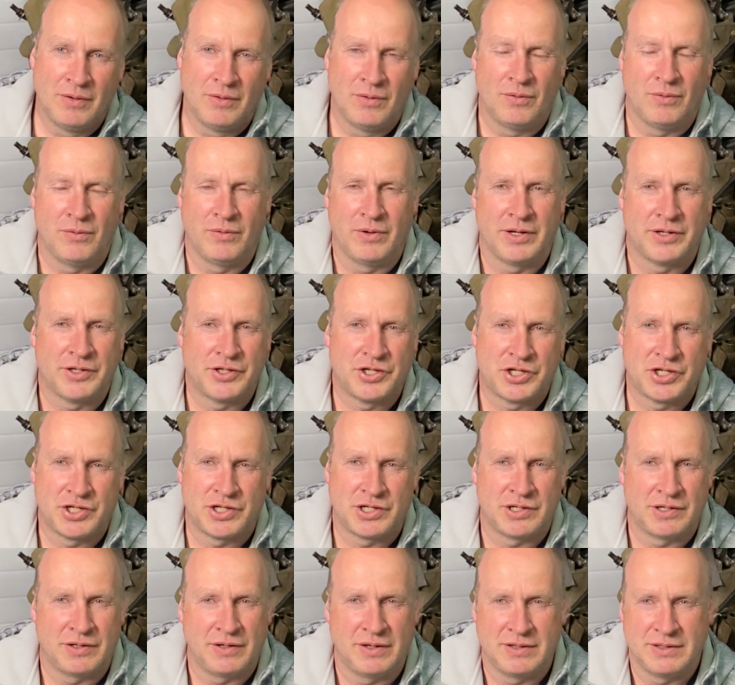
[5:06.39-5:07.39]

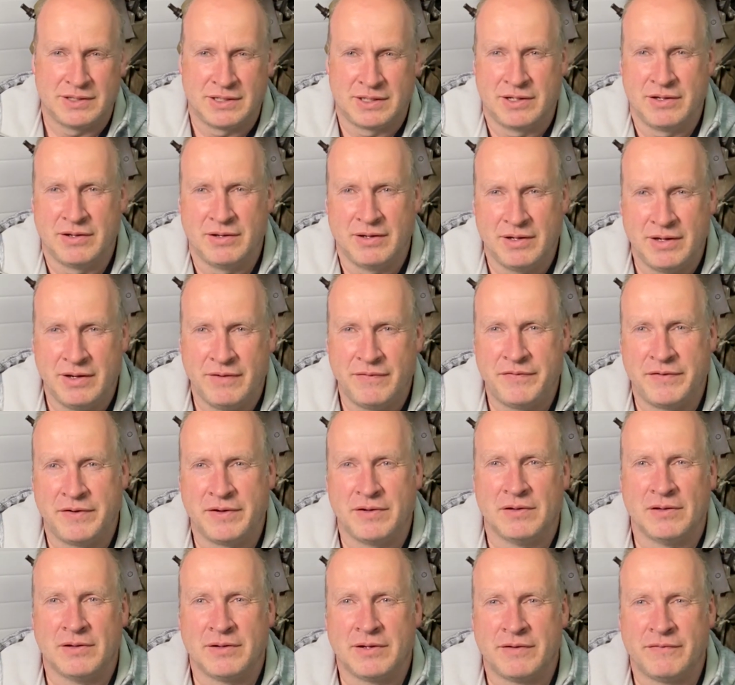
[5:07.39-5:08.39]
which is good if
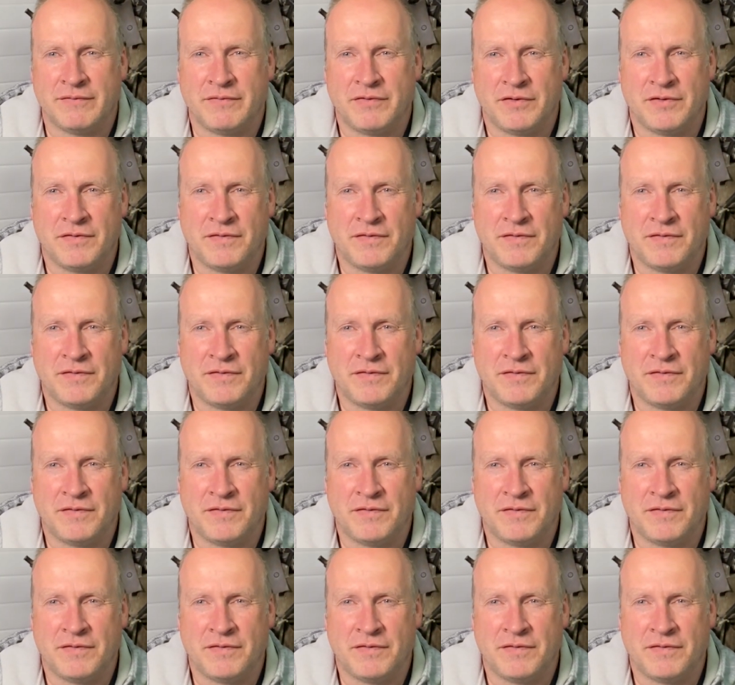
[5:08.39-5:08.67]
you're looking for